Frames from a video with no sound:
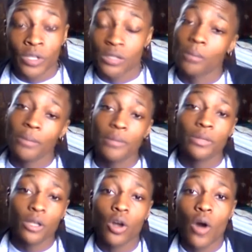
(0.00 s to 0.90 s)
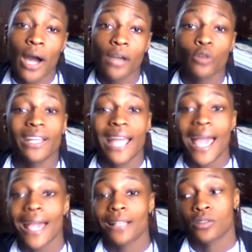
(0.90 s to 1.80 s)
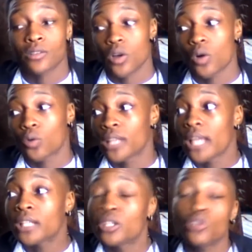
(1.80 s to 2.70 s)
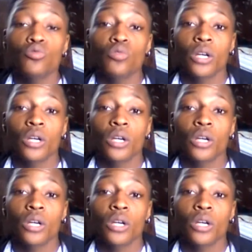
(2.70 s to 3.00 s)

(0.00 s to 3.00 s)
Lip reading: Some people don't know how to react, so they do,